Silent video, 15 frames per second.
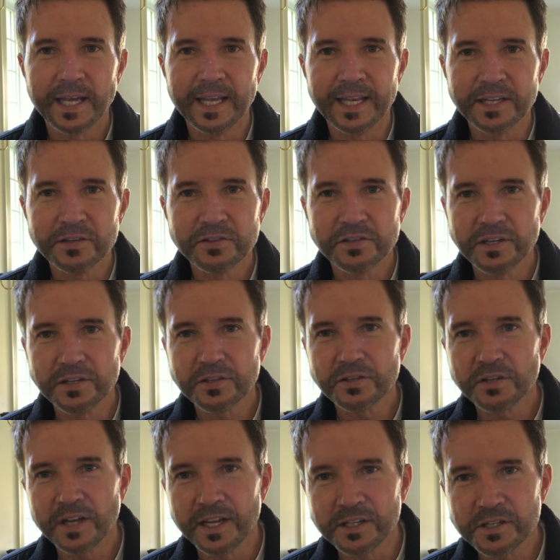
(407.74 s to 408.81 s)
And it's
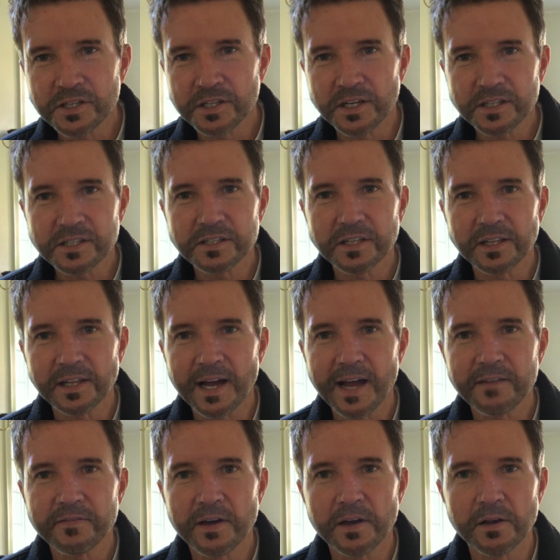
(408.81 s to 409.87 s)
just, it sucks the
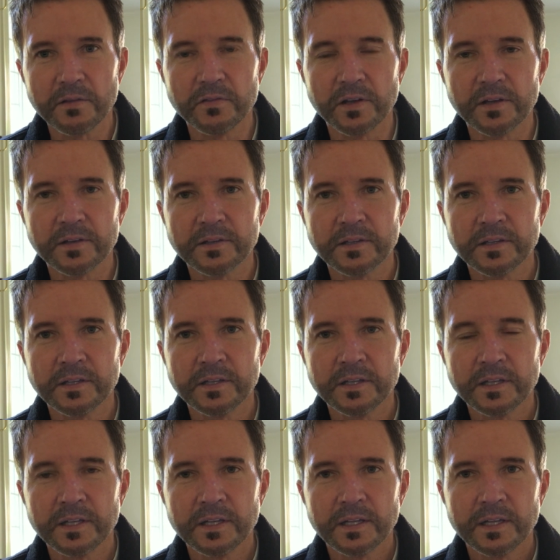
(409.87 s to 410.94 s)
life out of you.
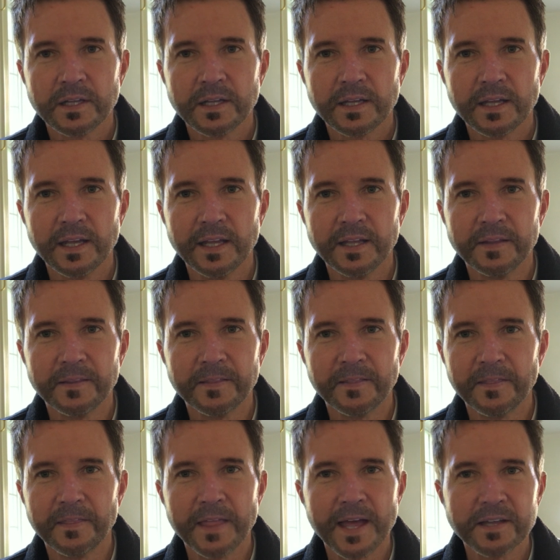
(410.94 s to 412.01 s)
And
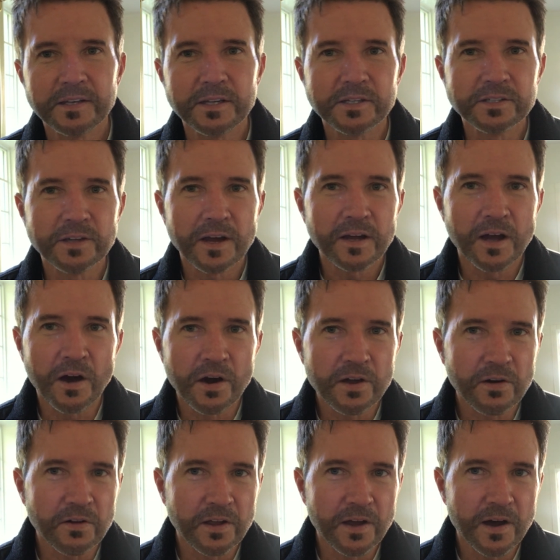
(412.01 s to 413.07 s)
that does not
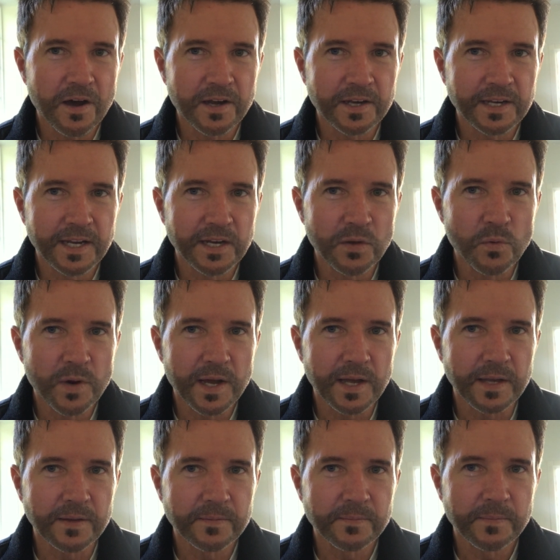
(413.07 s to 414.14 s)
honor God in any
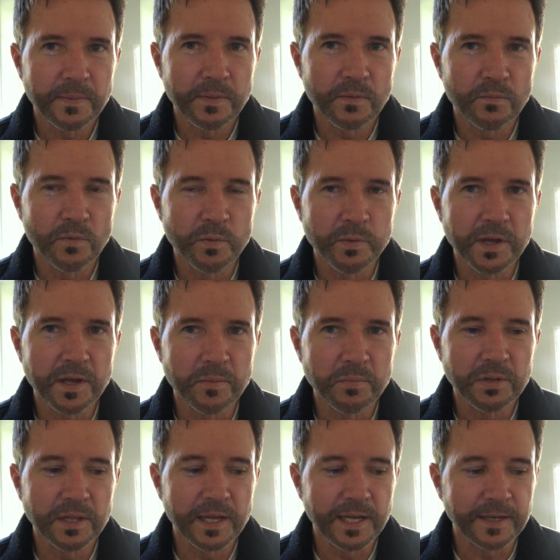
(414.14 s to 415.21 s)
way when we
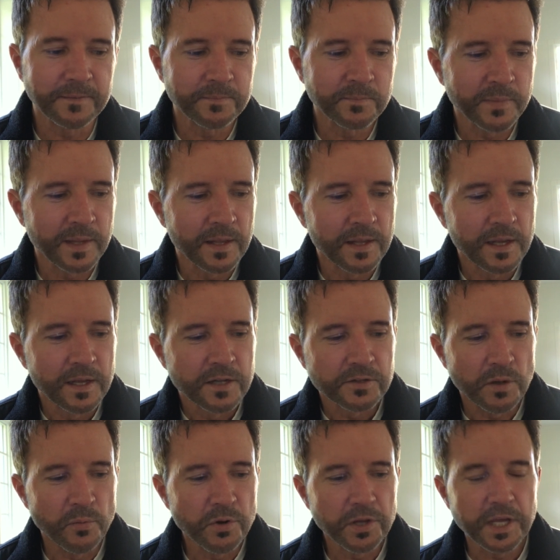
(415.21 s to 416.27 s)
complain.
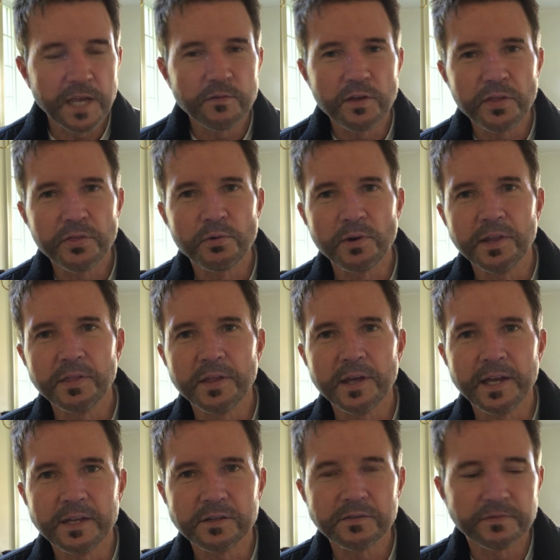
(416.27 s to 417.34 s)
So I want to give you three
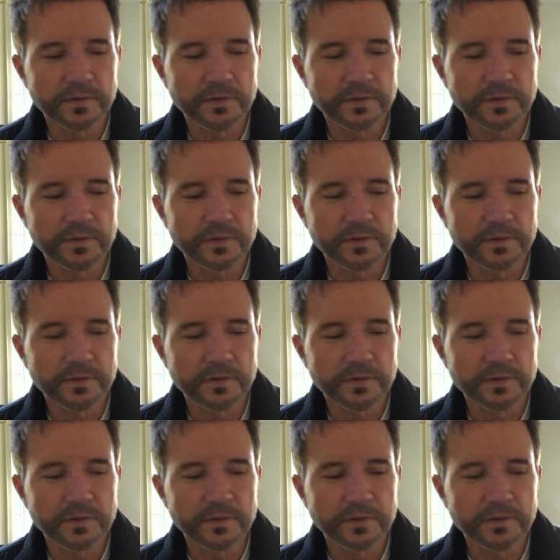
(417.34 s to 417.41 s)
things.